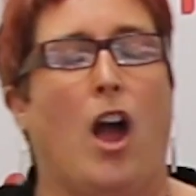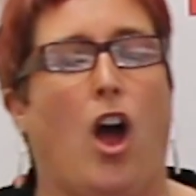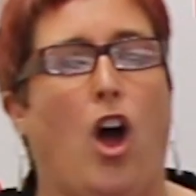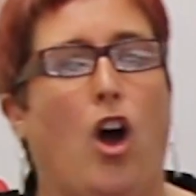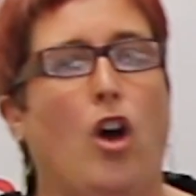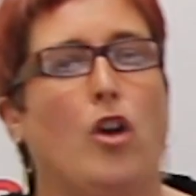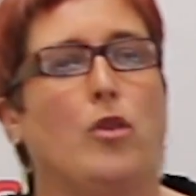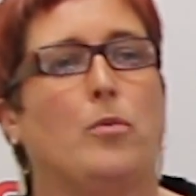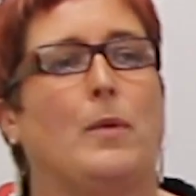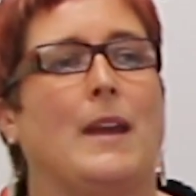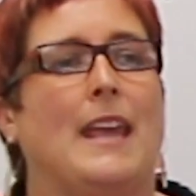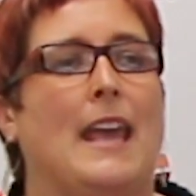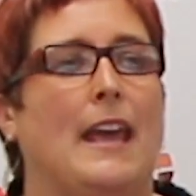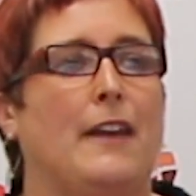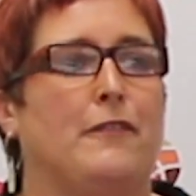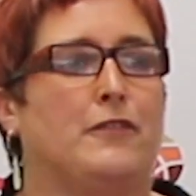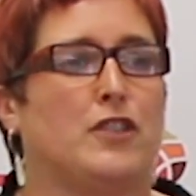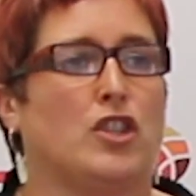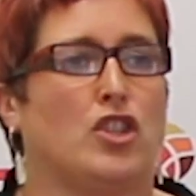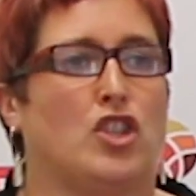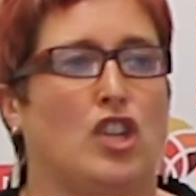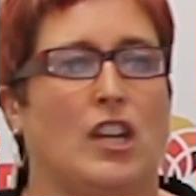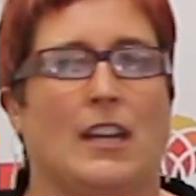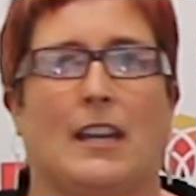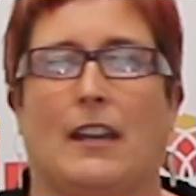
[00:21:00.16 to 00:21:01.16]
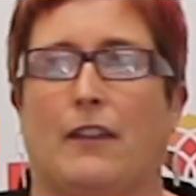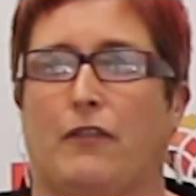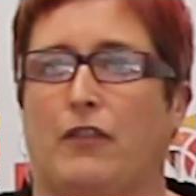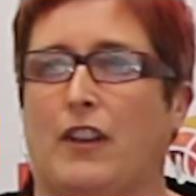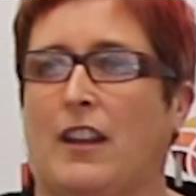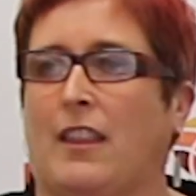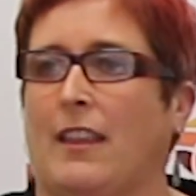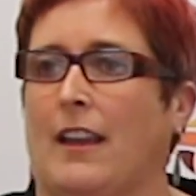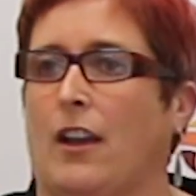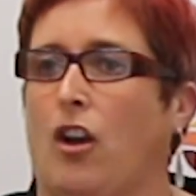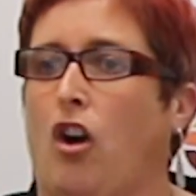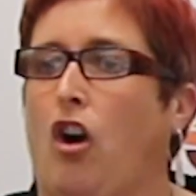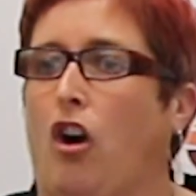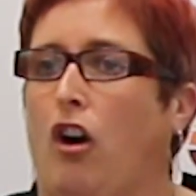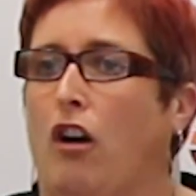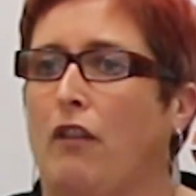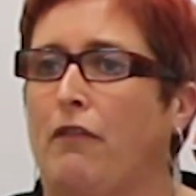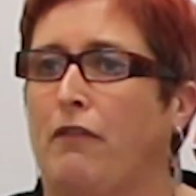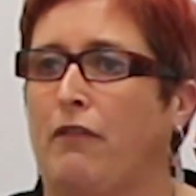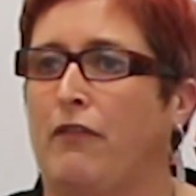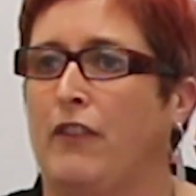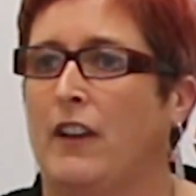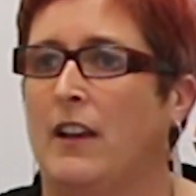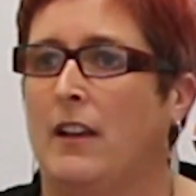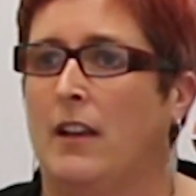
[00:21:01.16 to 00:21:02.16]
Oh, we have to check everything
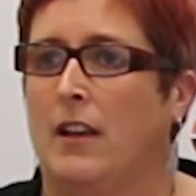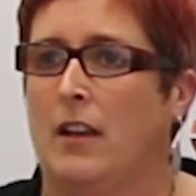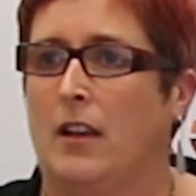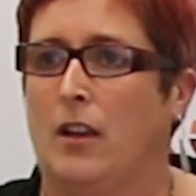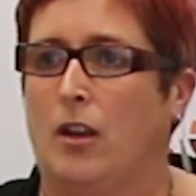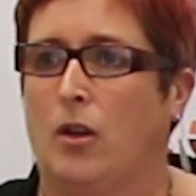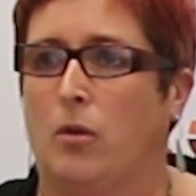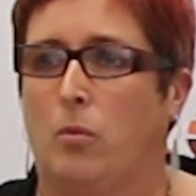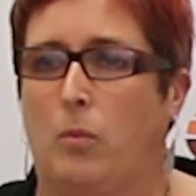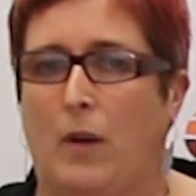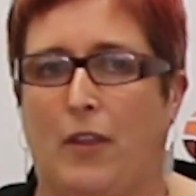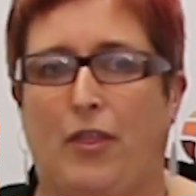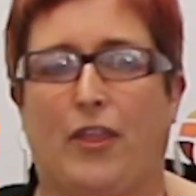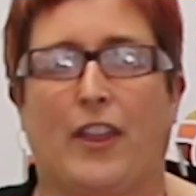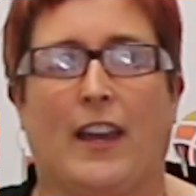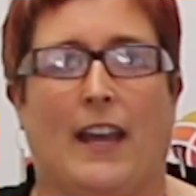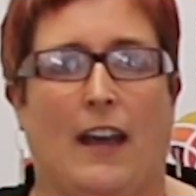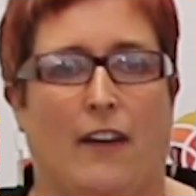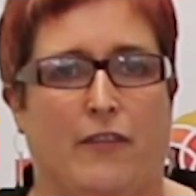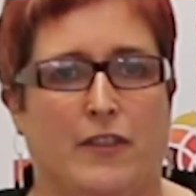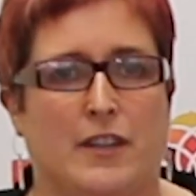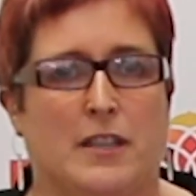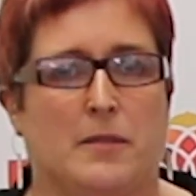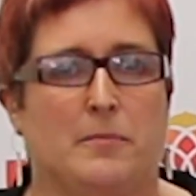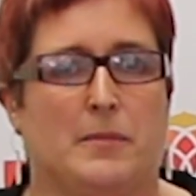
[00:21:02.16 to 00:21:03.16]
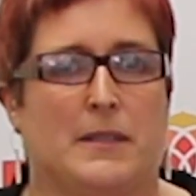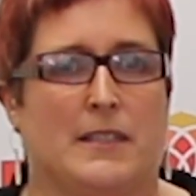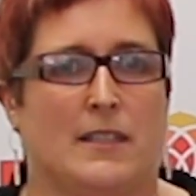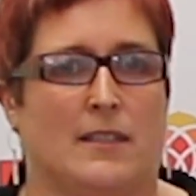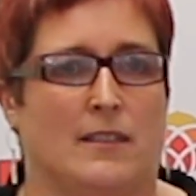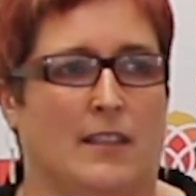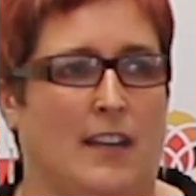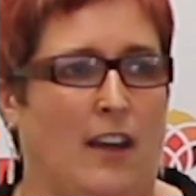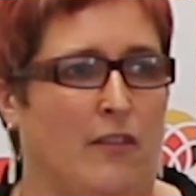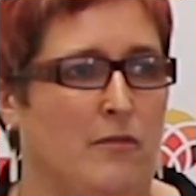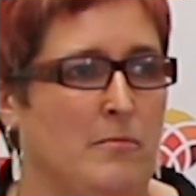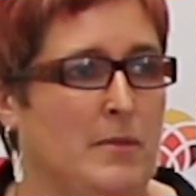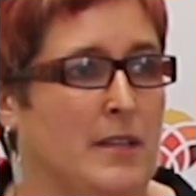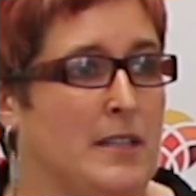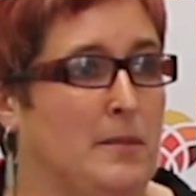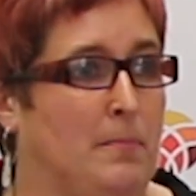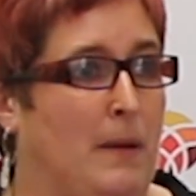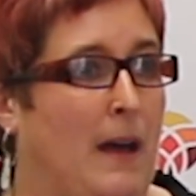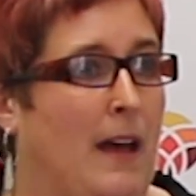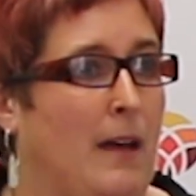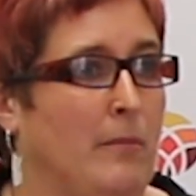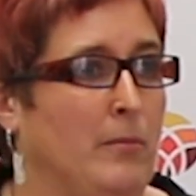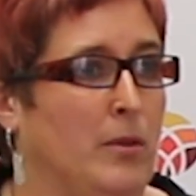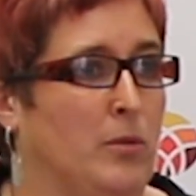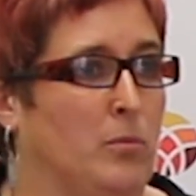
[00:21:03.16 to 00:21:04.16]
off with the government
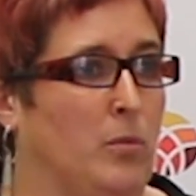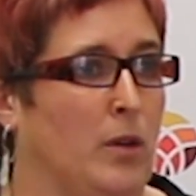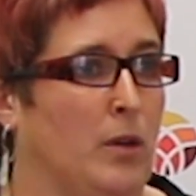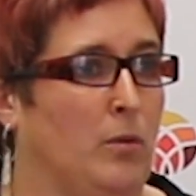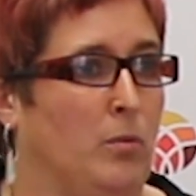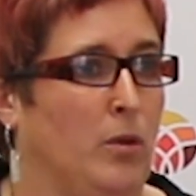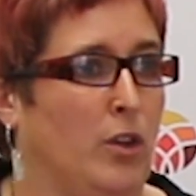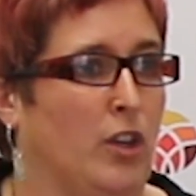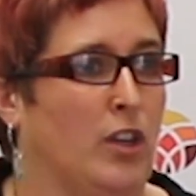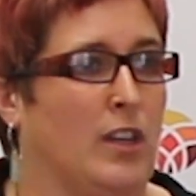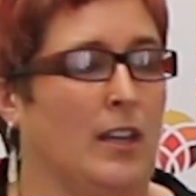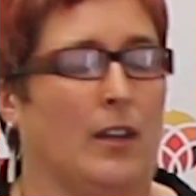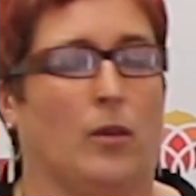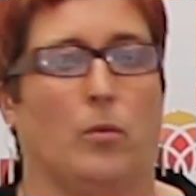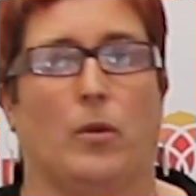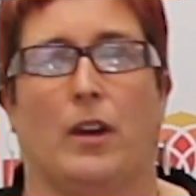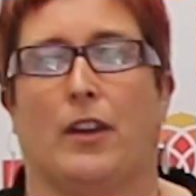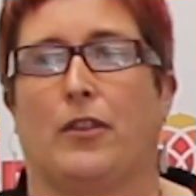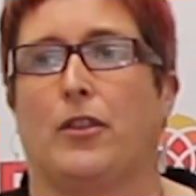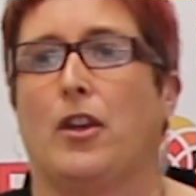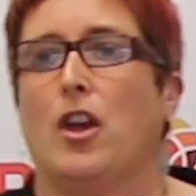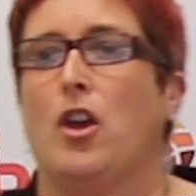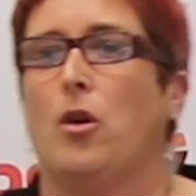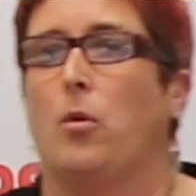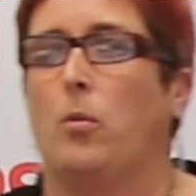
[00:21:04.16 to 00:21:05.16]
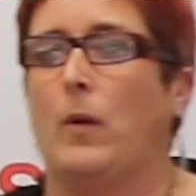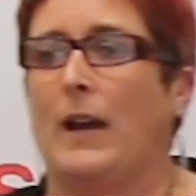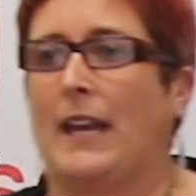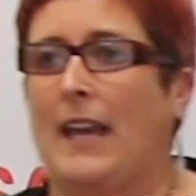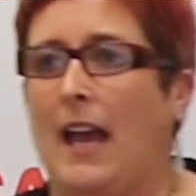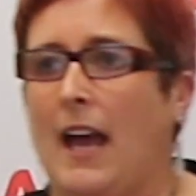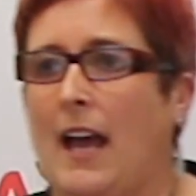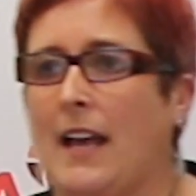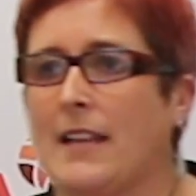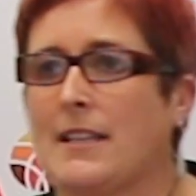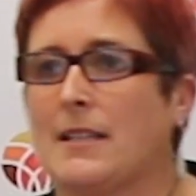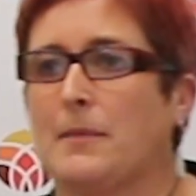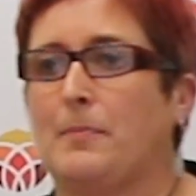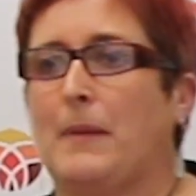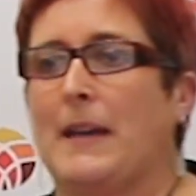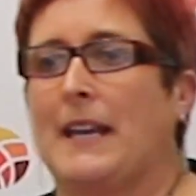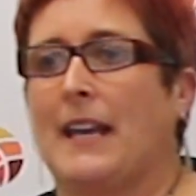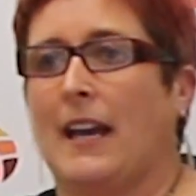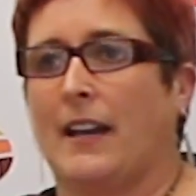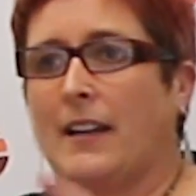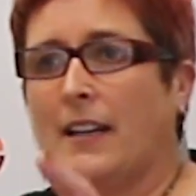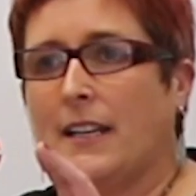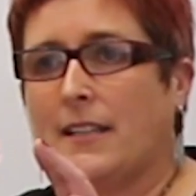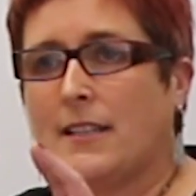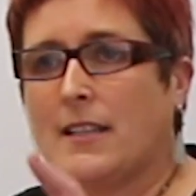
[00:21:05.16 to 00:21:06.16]
department we're working with. We can't speak
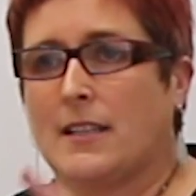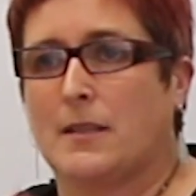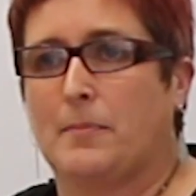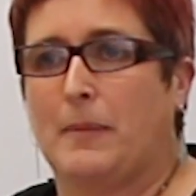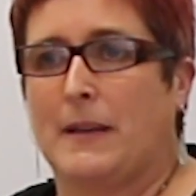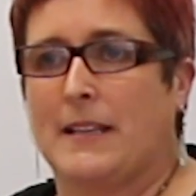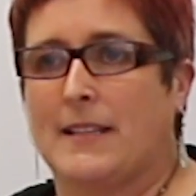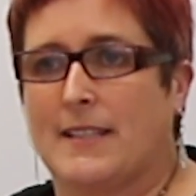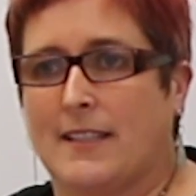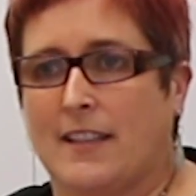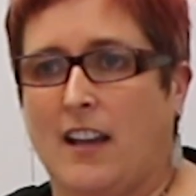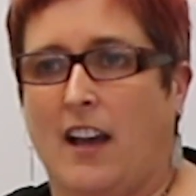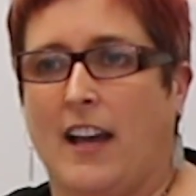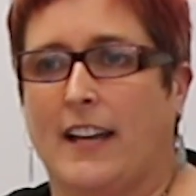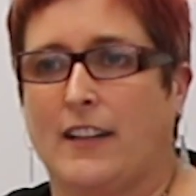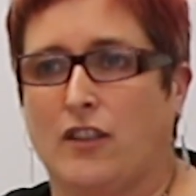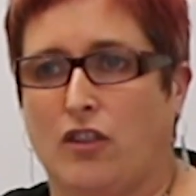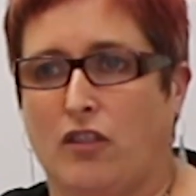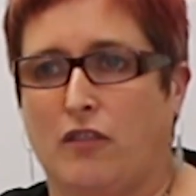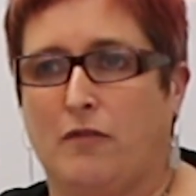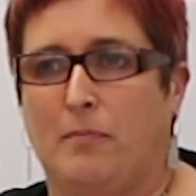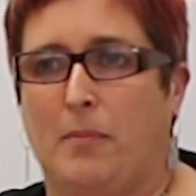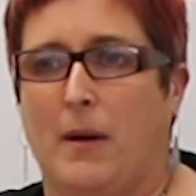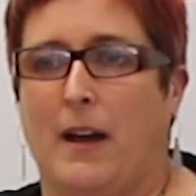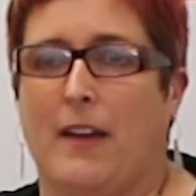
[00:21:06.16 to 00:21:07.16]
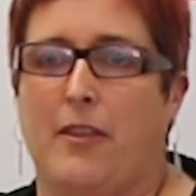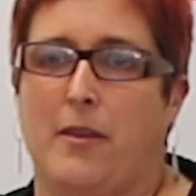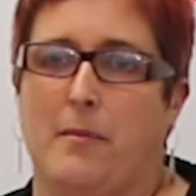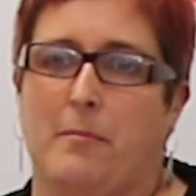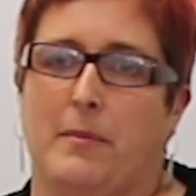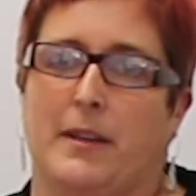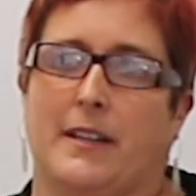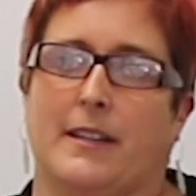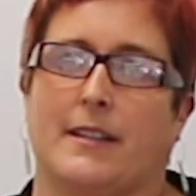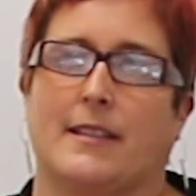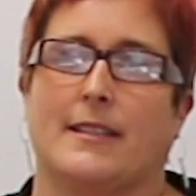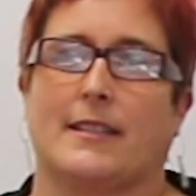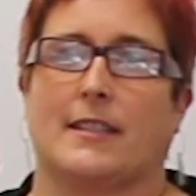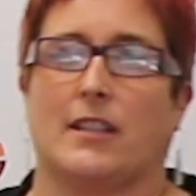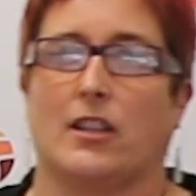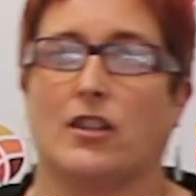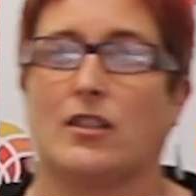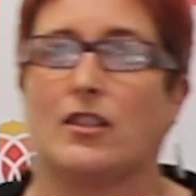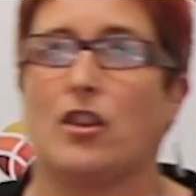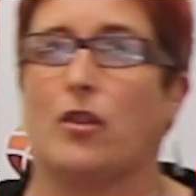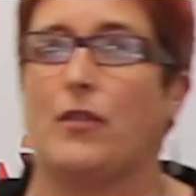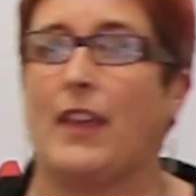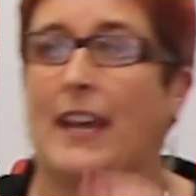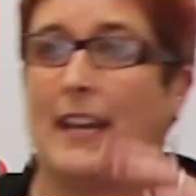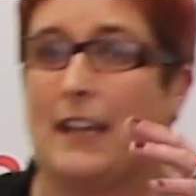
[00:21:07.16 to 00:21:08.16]
unless it's been signed off by the minister.
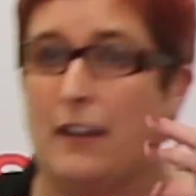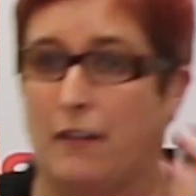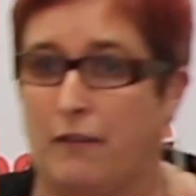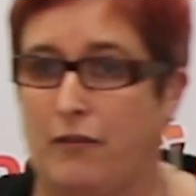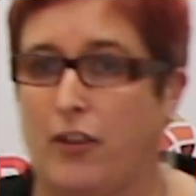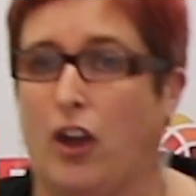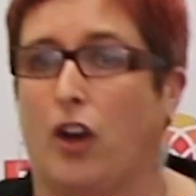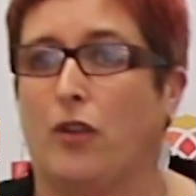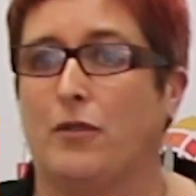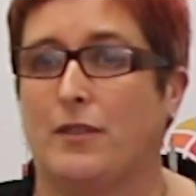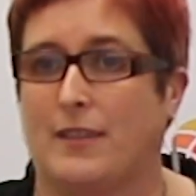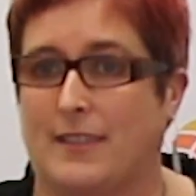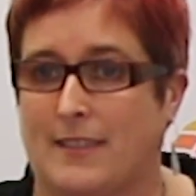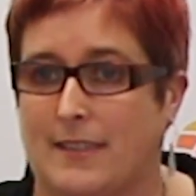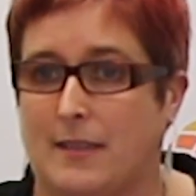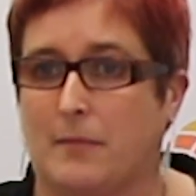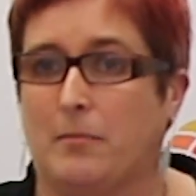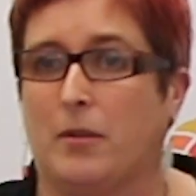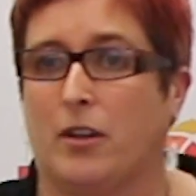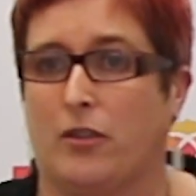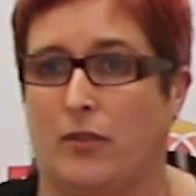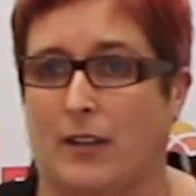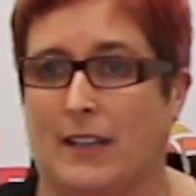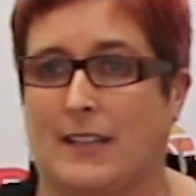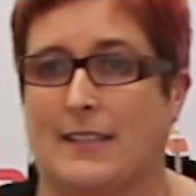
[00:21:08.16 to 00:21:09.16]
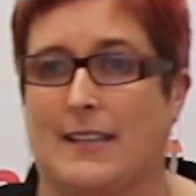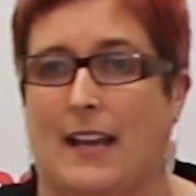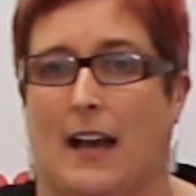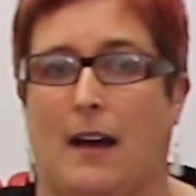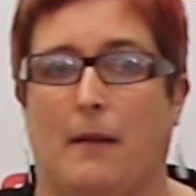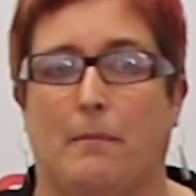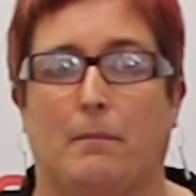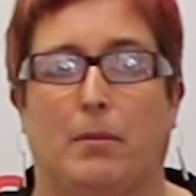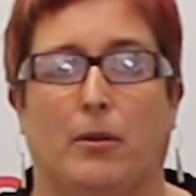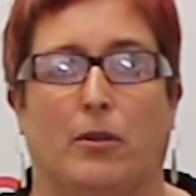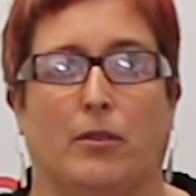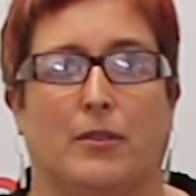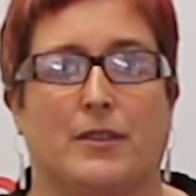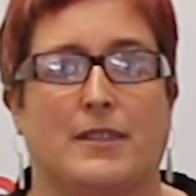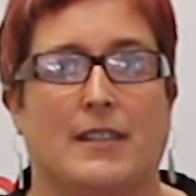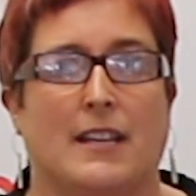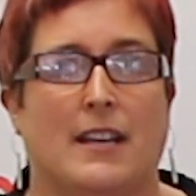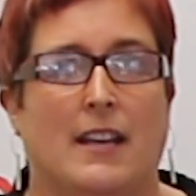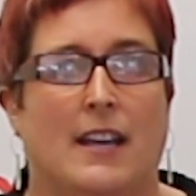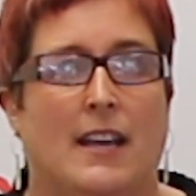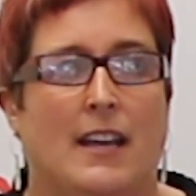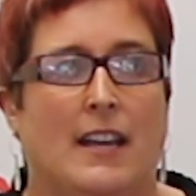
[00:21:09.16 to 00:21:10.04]
So they give those similar examples.